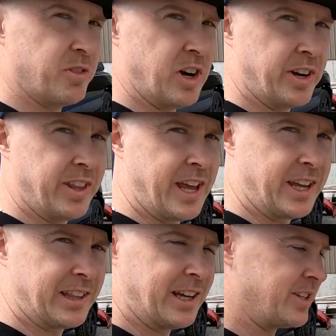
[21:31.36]
move on to the
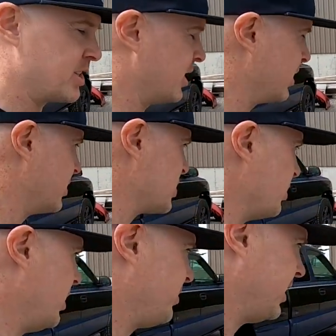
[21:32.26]
headlights, get those
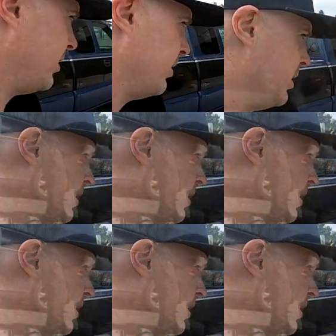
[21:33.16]
swapped out.